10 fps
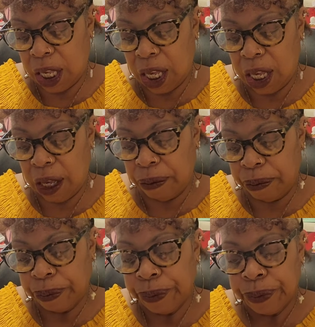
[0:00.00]
um,
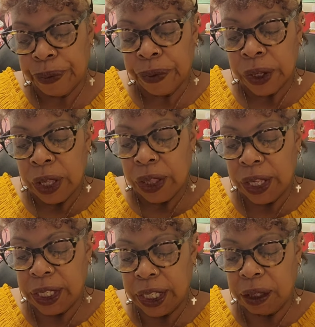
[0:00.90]

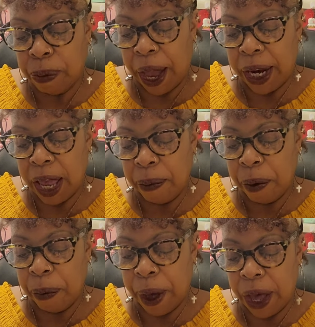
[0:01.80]
this is
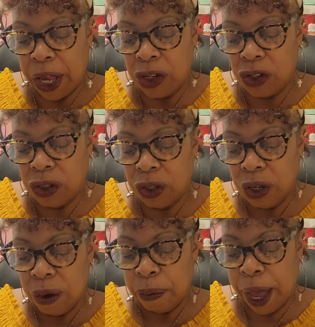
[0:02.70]
pineapple punch,
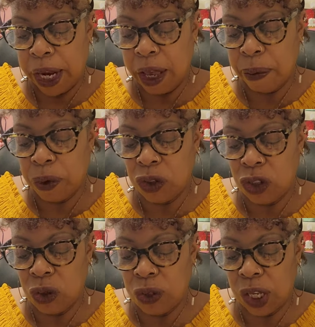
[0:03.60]
pineapple
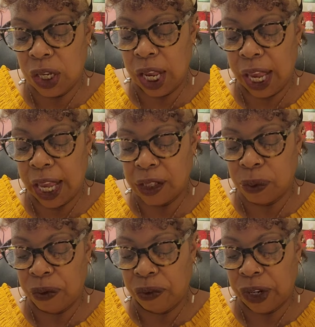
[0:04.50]
juice
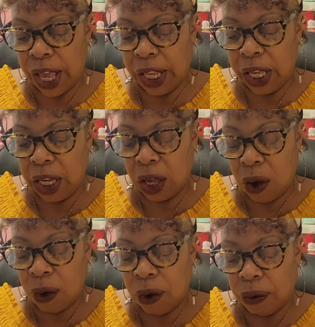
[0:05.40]
enhanced with vanilla and
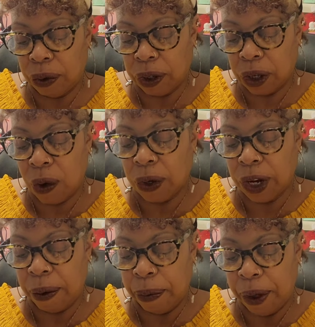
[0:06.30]
coco
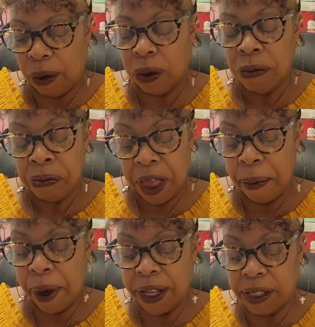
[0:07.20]
coconut milk.
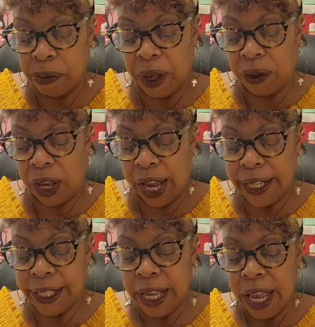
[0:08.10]
That might smell
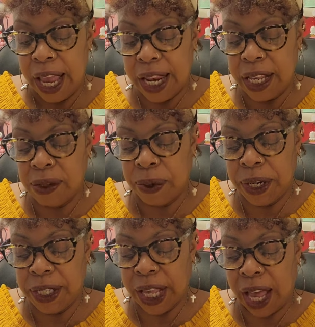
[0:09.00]
nice. And this one
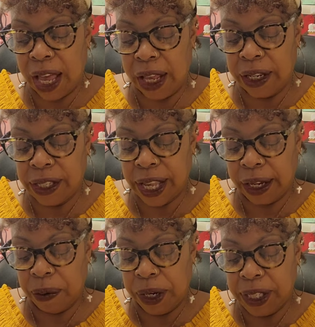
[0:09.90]
is, uh, and the
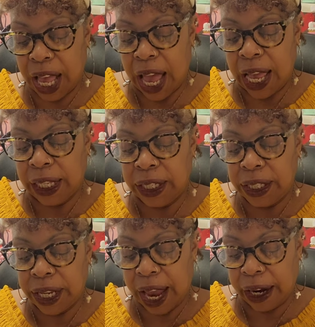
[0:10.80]
second one is
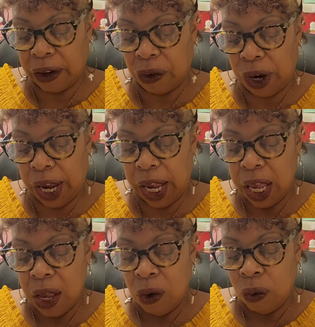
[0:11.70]
Island Daiquiri,
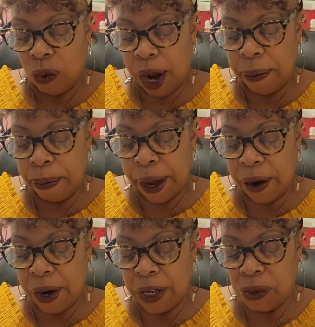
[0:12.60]
ripe
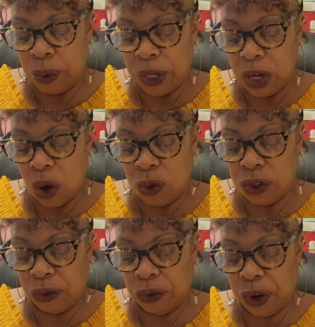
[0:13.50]
berries with
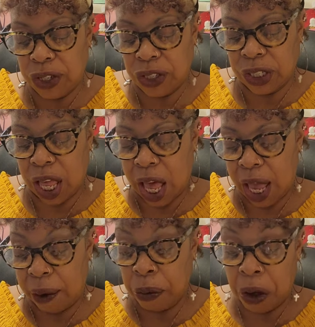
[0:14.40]
notes of fresh
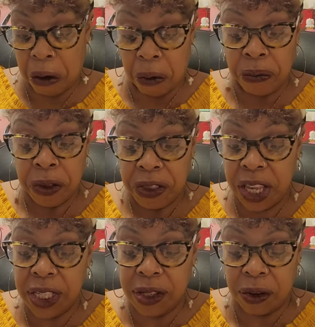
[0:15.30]
lime. Oh,
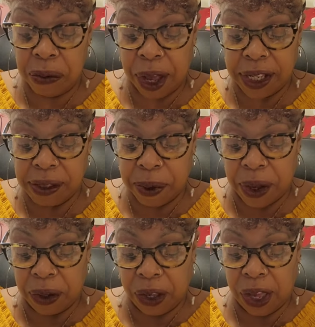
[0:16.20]
these two might
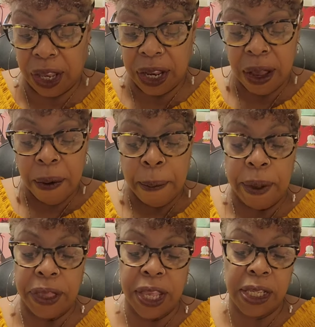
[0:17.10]
smell good,
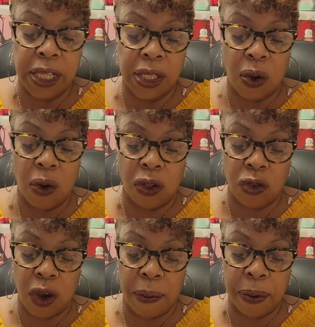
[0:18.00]
but this is called
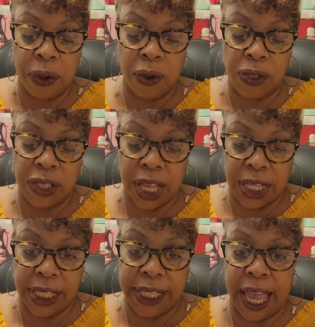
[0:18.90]
Tropical
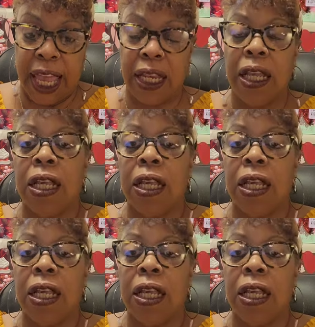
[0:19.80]
Sunset.